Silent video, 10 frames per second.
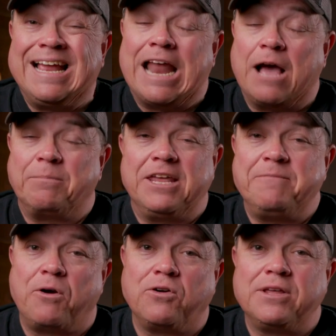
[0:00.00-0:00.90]
I
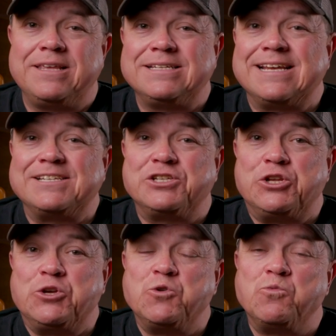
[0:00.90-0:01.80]
believe part of this has to
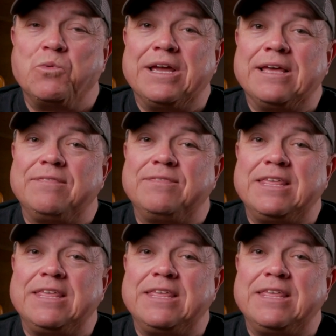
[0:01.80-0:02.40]
do with